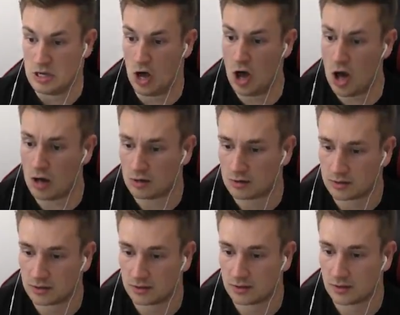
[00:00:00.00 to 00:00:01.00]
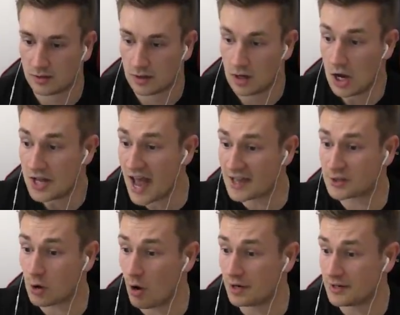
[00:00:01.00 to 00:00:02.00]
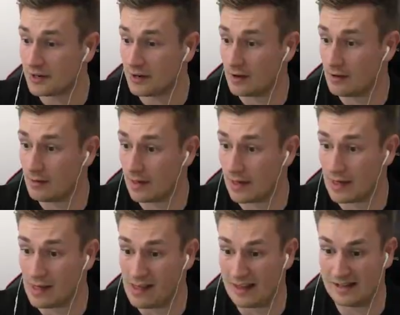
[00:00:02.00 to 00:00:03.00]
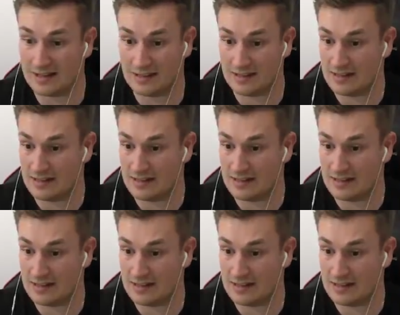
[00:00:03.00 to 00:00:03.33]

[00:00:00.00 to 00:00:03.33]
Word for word: Oh, oh here we go, here we go. Yes, oh, go on! He nudged me.